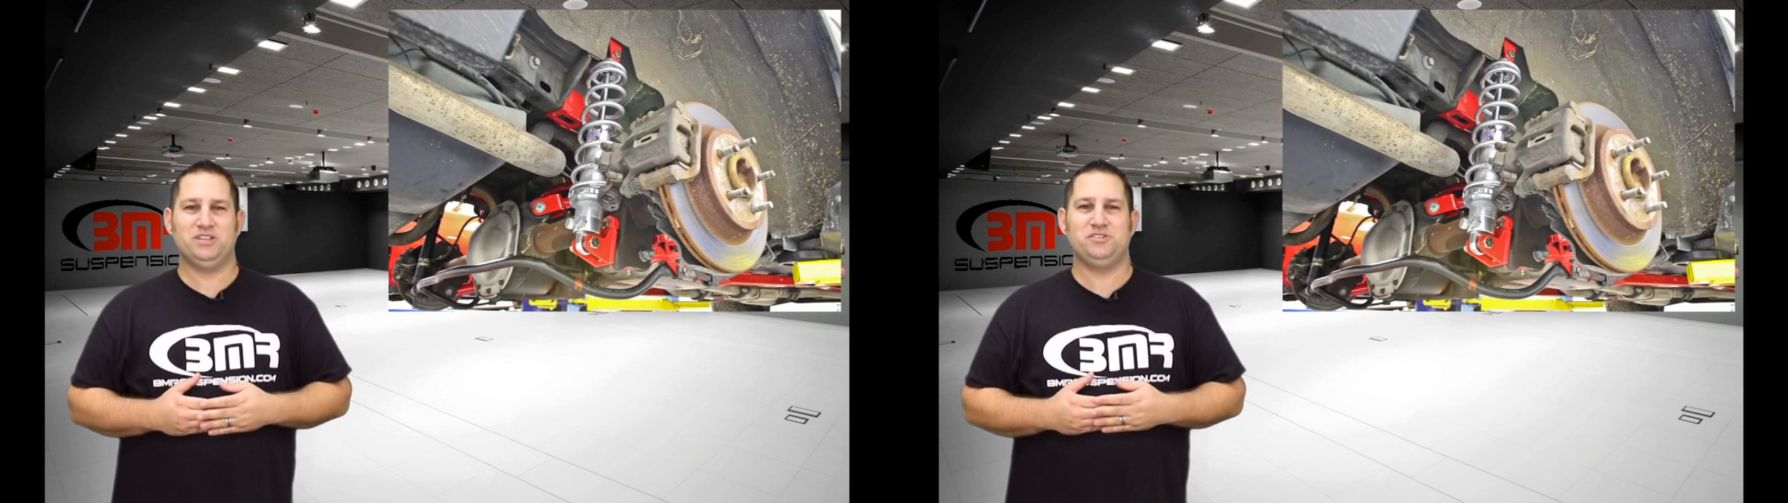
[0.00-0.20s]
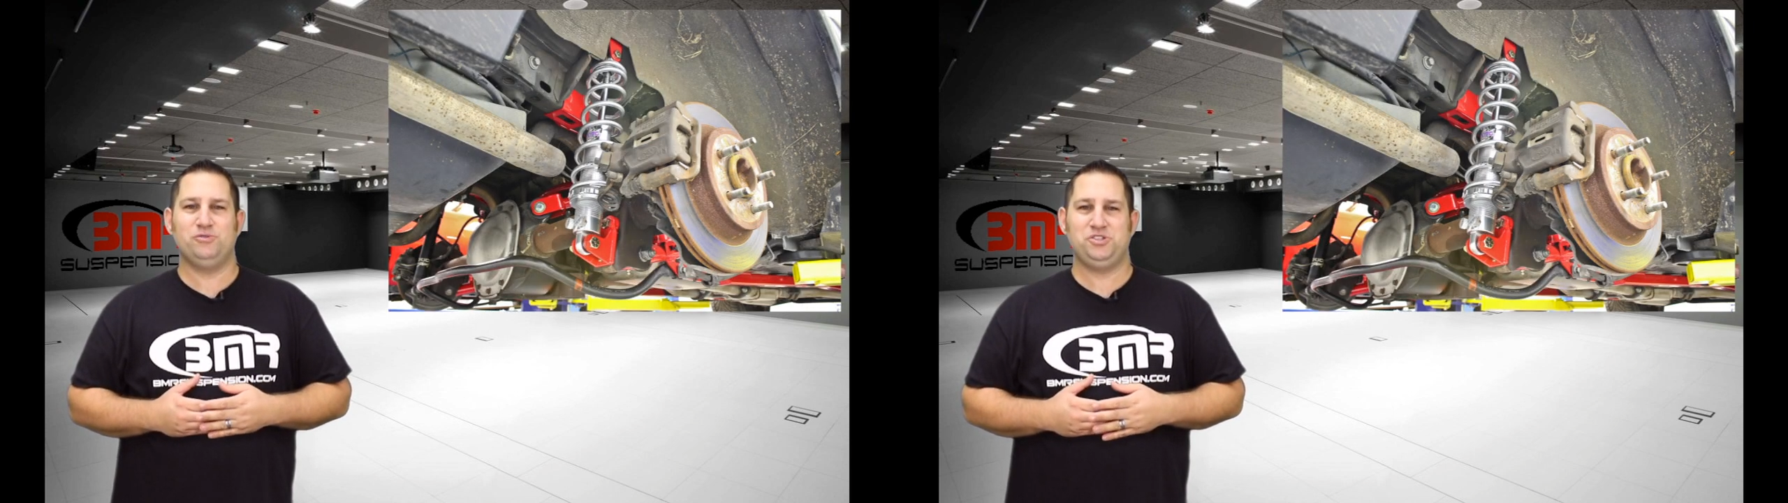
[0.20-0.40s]

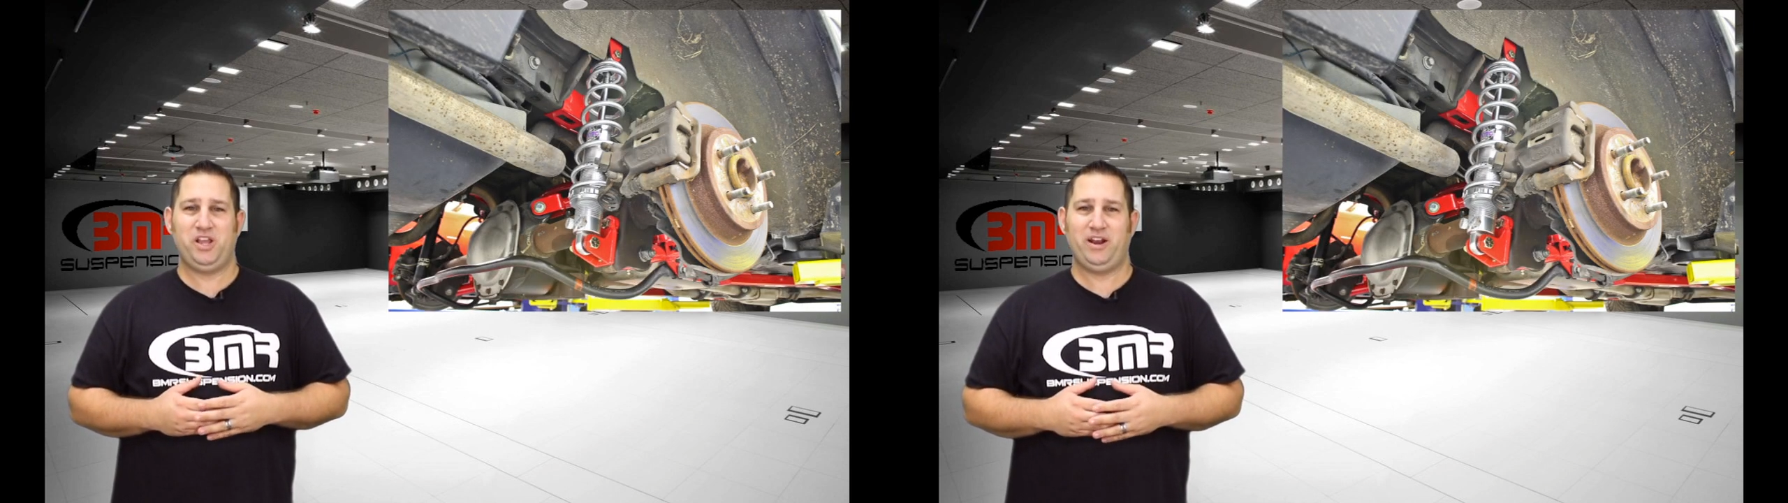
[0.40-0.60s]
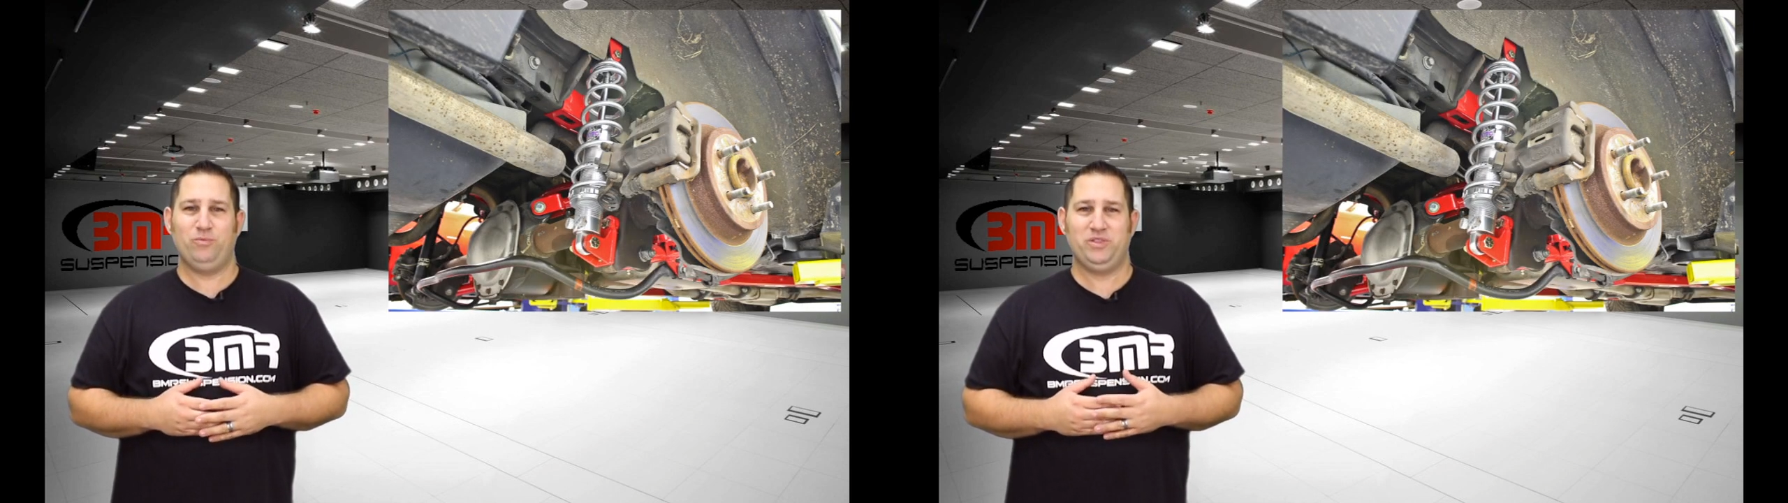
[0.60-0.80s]

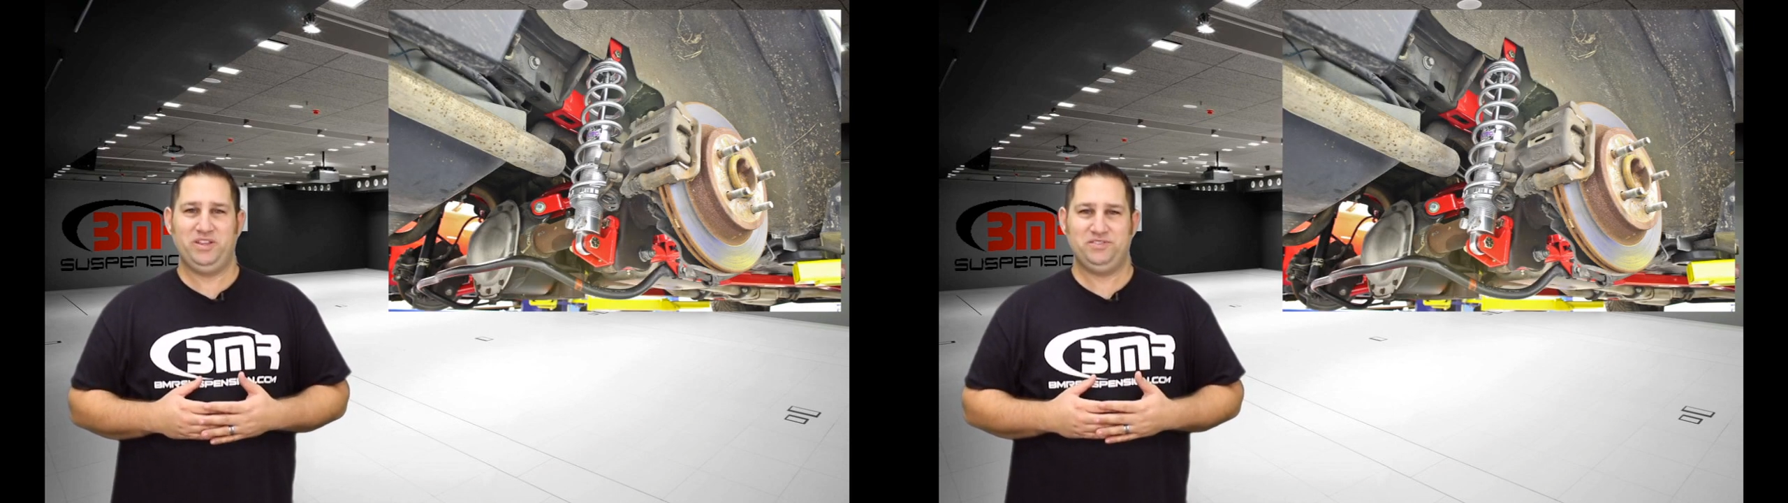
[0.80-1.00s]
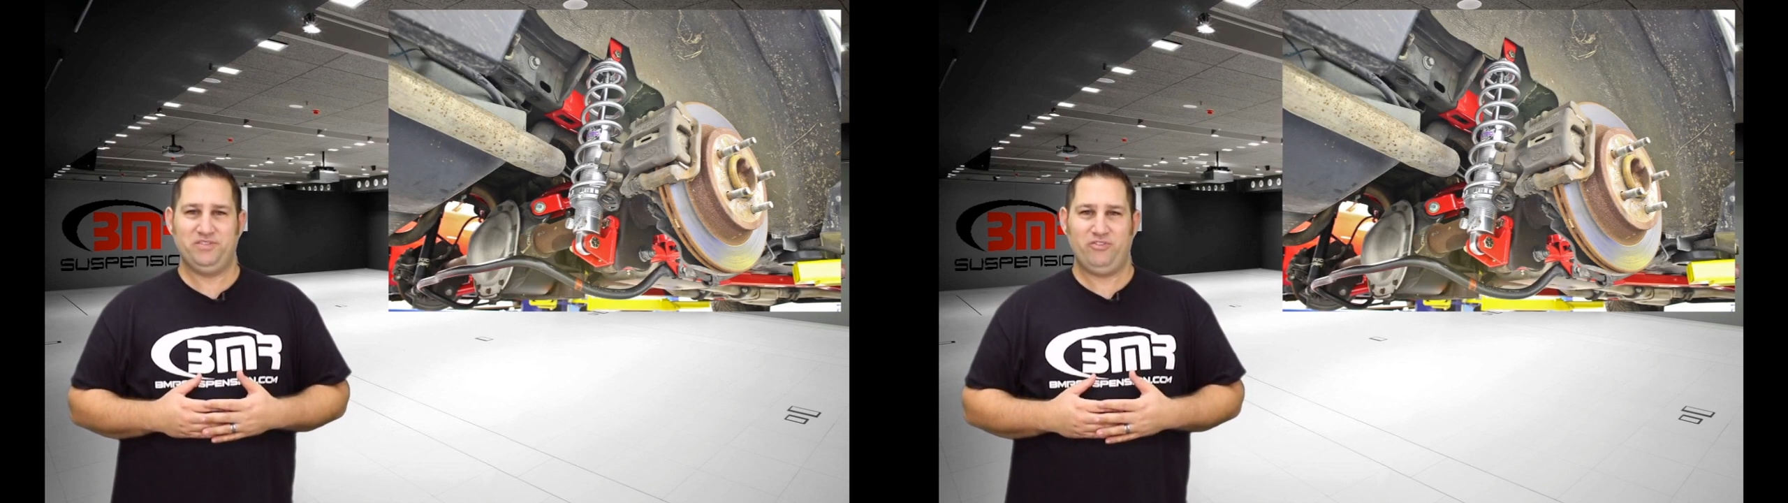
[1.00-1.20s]
associated with
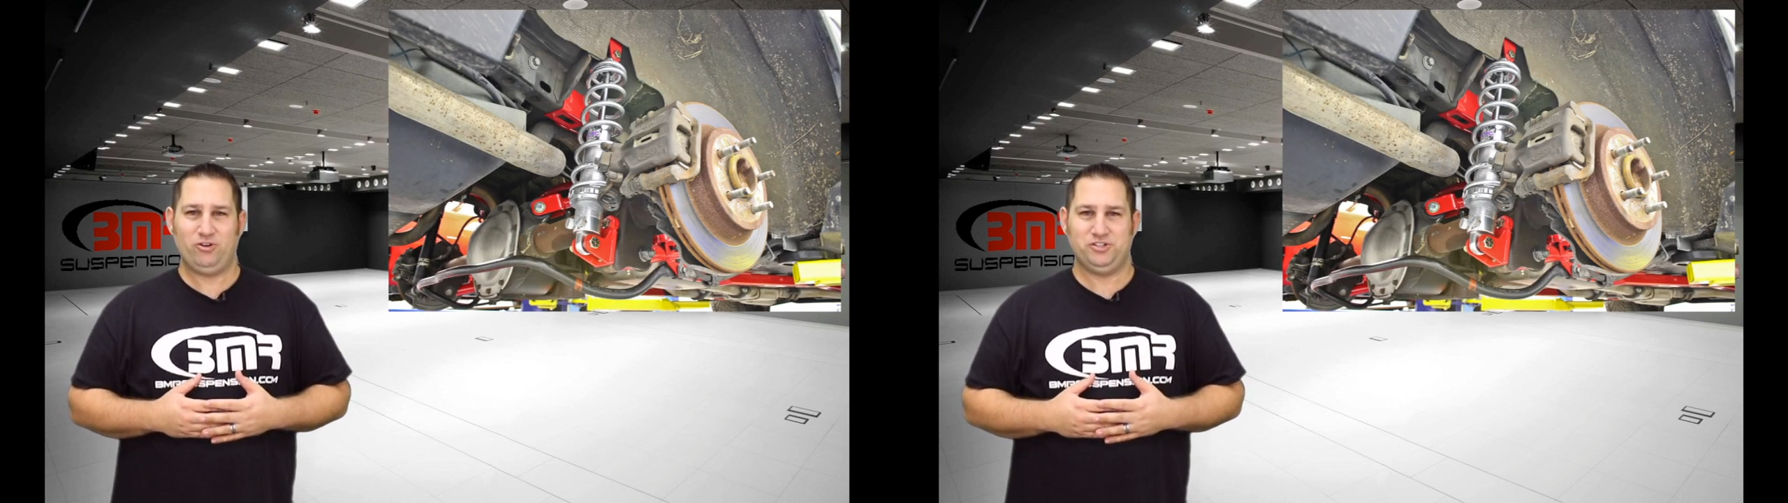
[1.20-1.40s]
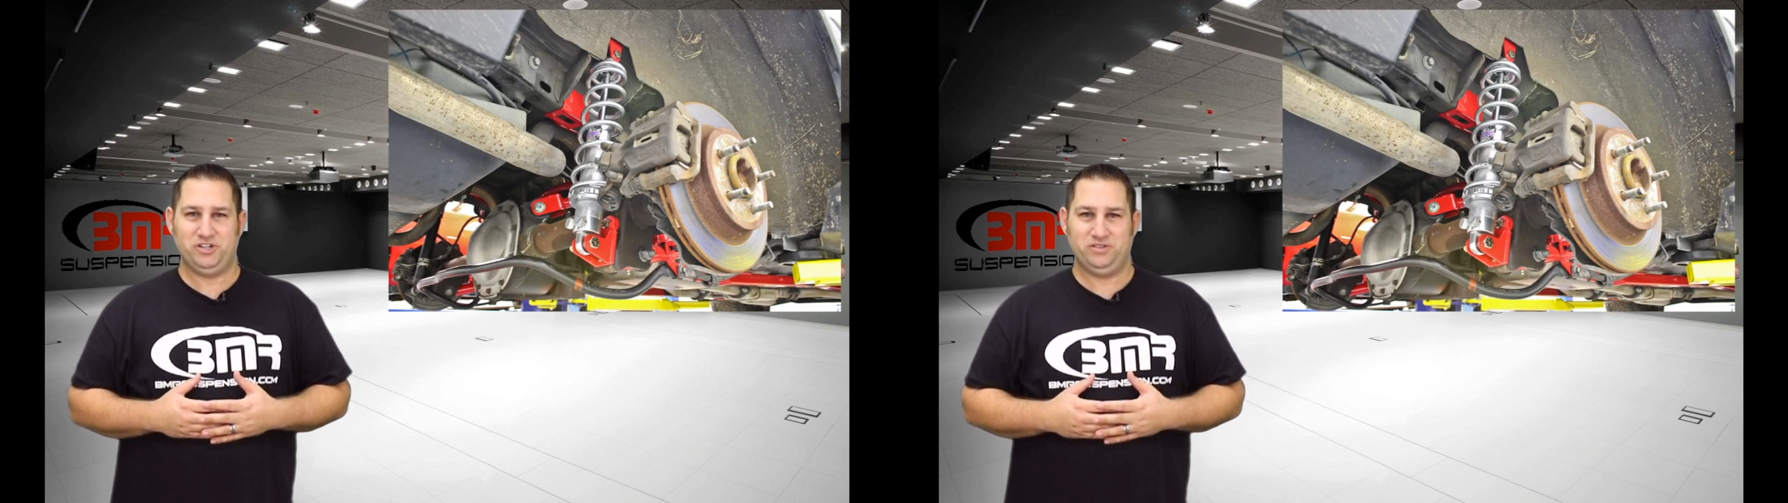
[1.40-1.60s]
these
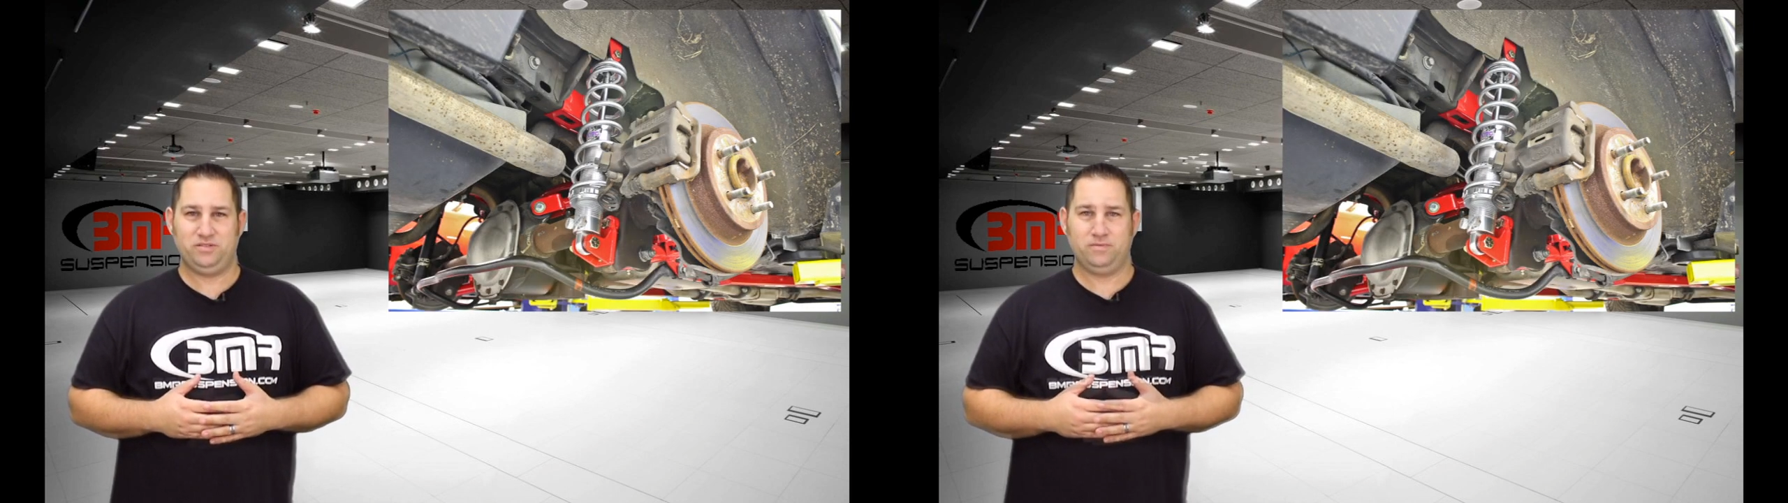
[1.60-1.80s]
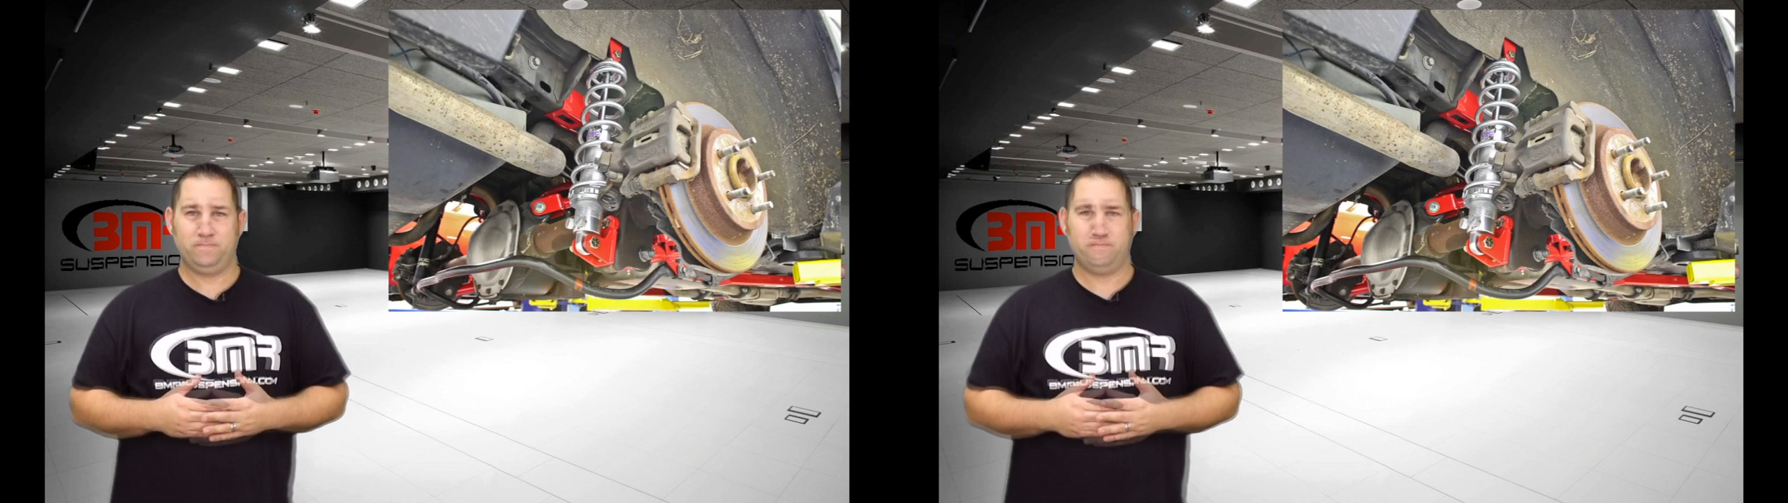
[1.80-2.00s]
conversions.